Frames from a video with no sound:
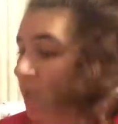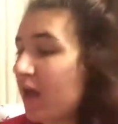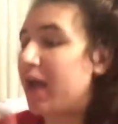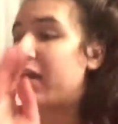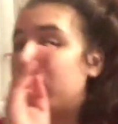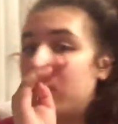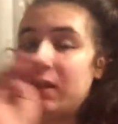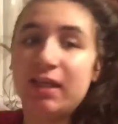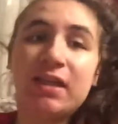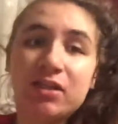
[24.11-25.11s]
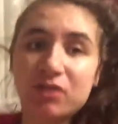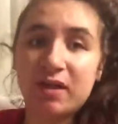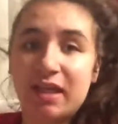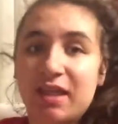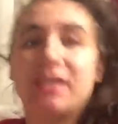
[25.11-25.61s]
I really didn't do
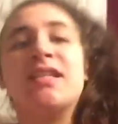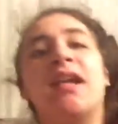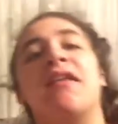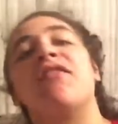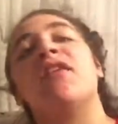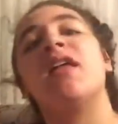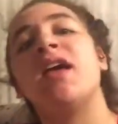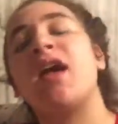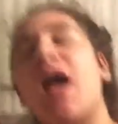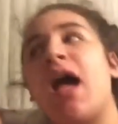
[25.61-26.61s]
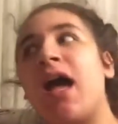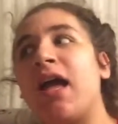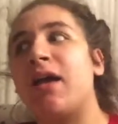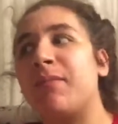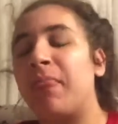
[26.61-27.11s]
anything today and I feel like
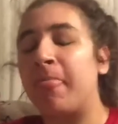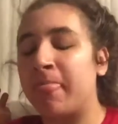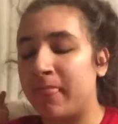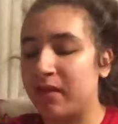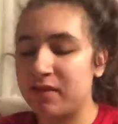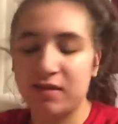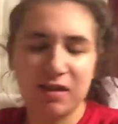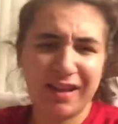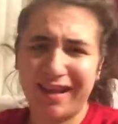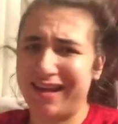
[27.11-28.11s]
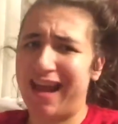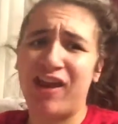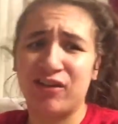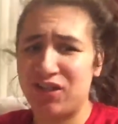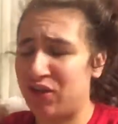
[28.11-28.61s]
I this isn't like a night
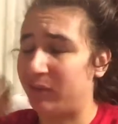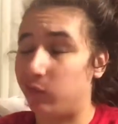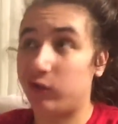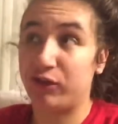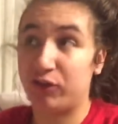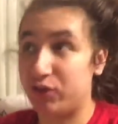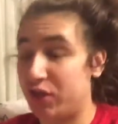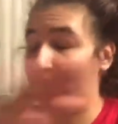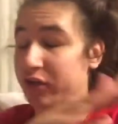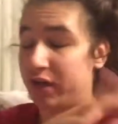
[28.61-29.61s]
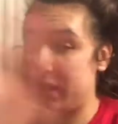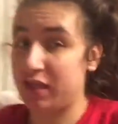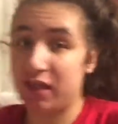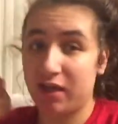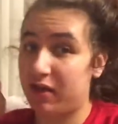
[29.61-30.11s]
routine or a morning routine or
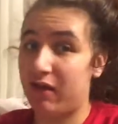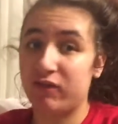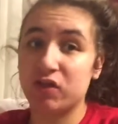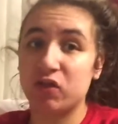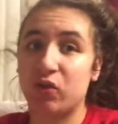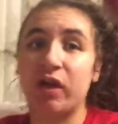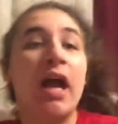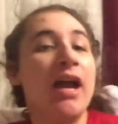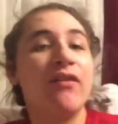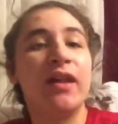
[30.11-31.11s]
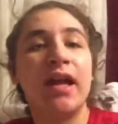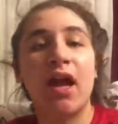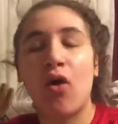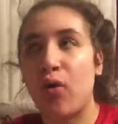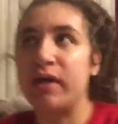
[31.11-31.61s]
anything of the sort. I feel like I
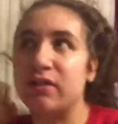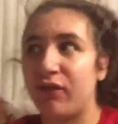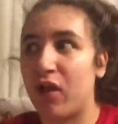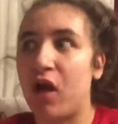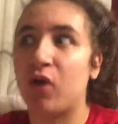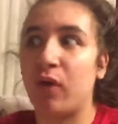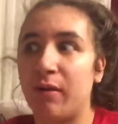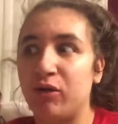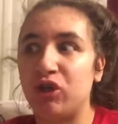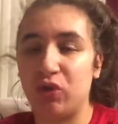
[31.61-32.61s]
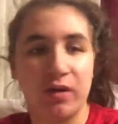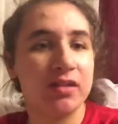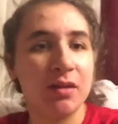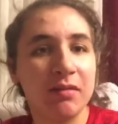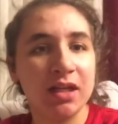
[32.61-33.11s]
always vlog when I'm doing
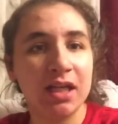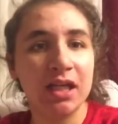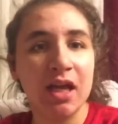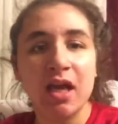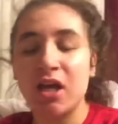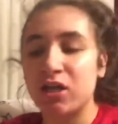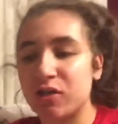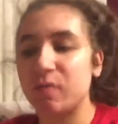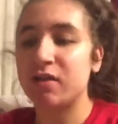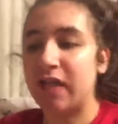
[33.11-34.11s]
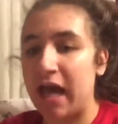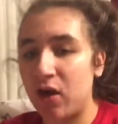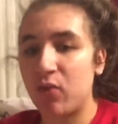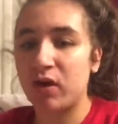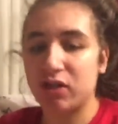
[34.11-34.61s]
something just because I
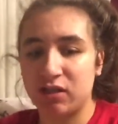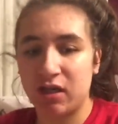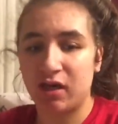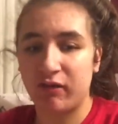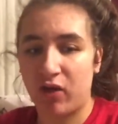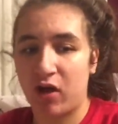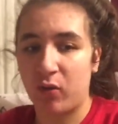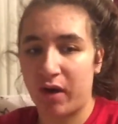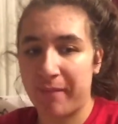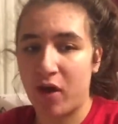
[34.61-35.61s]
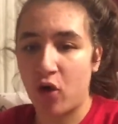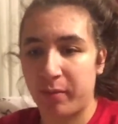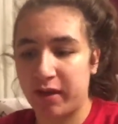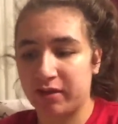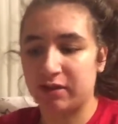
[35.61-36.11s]
don't want to just sit here and vlog when I'm at home
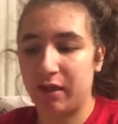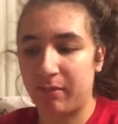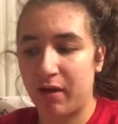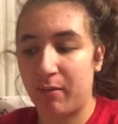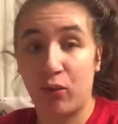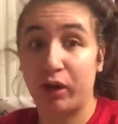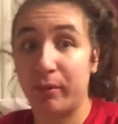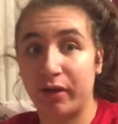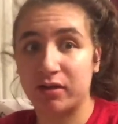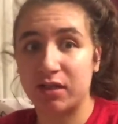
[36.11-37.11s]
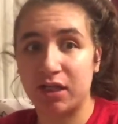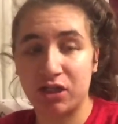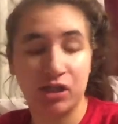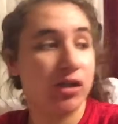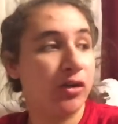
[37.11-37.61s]
because I'm a boring person in
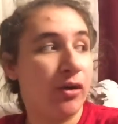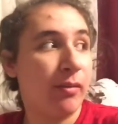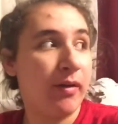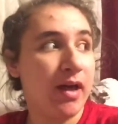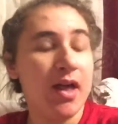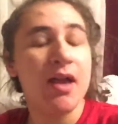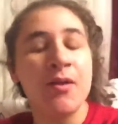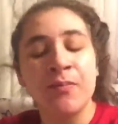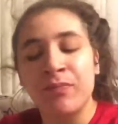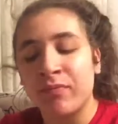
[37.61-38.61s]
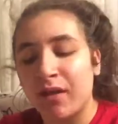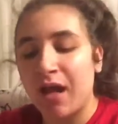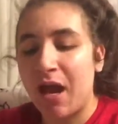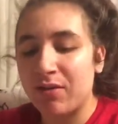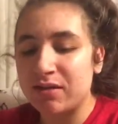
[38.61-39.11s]
general. But
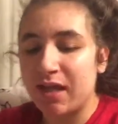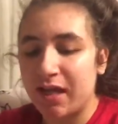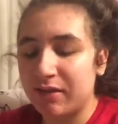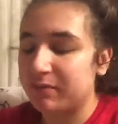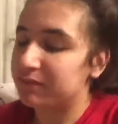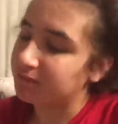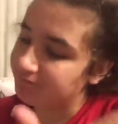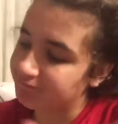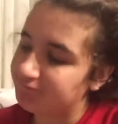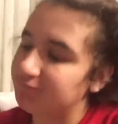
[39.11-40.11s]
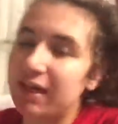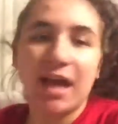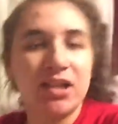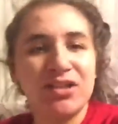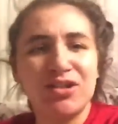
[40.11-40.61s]
I was like,
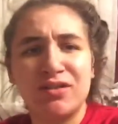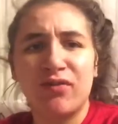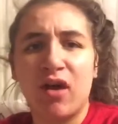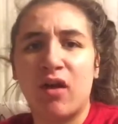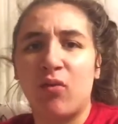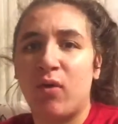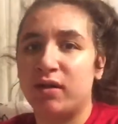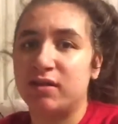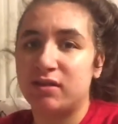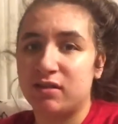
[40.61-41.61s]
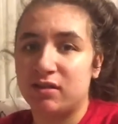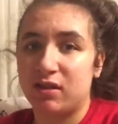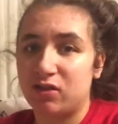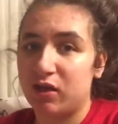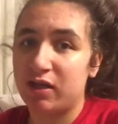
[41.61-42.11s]
I should just vlog once,
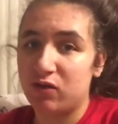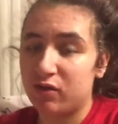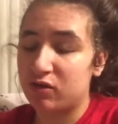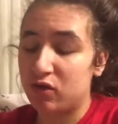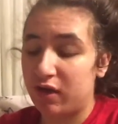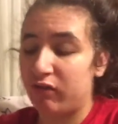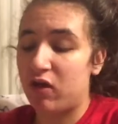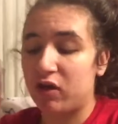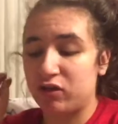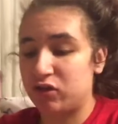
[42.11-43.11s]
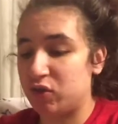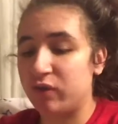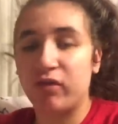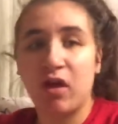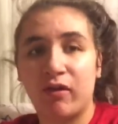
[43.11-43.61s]
a two-day, do a two-day vlog, just do
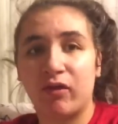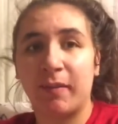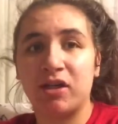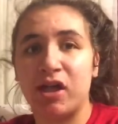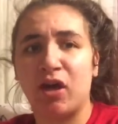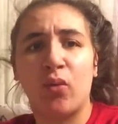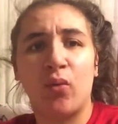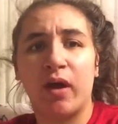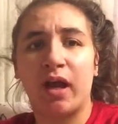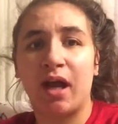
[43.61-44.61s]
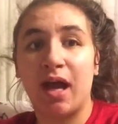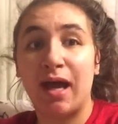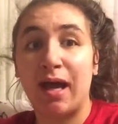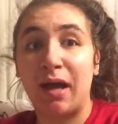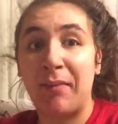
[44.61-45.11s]
a vlog for my channel when
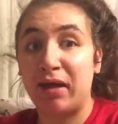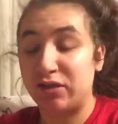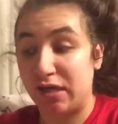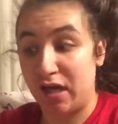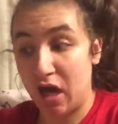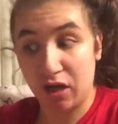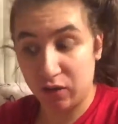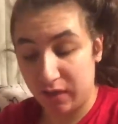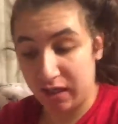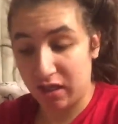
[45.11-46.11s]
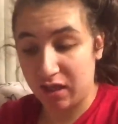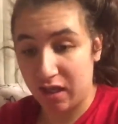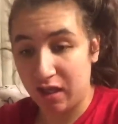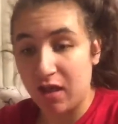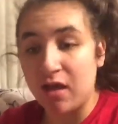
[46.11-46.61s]
I'm actually not doing anything.